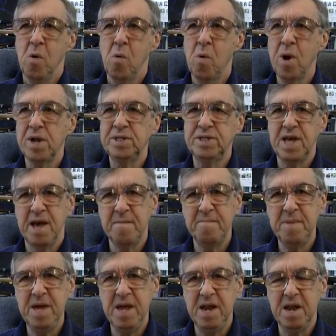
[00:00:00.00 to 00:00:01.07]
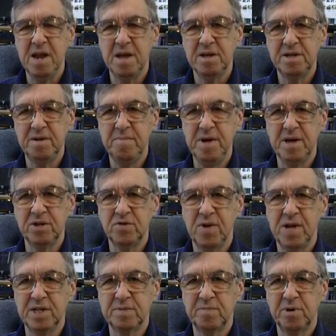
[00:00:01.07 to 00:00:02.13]
What does that mean to be a
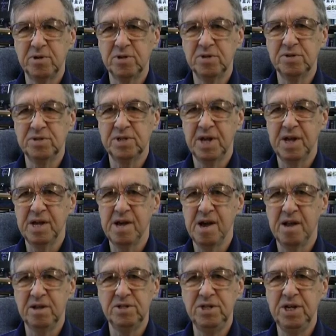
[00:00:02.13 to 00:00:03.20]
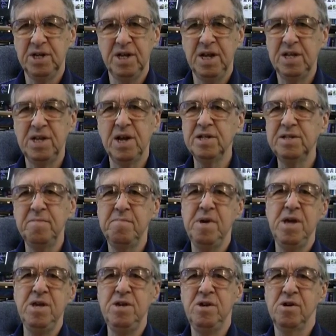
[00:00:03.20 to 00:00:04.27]
transpersonal psychology? It doesn't
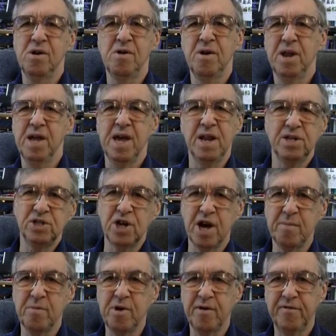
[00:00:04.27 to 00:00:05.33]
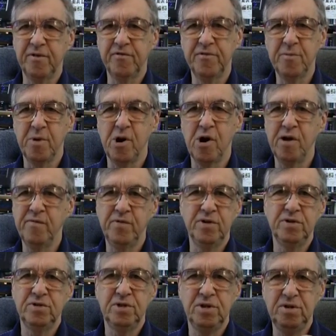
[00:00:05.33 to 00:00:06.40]
mean you're going to get a job offer from
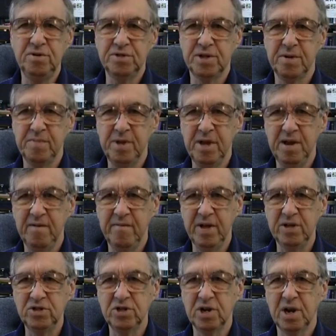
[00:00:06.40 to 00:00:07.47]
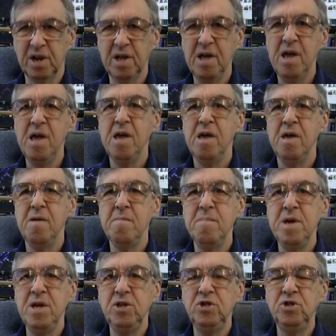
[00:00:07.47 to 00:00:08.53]
Harvard to do something conventional. It
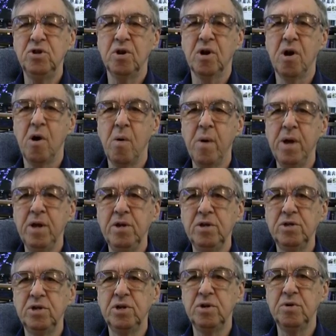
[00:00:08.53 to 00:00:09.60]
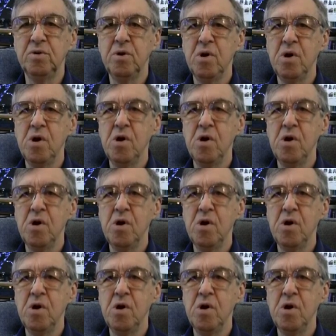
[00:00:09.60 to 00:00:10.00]
means you're going to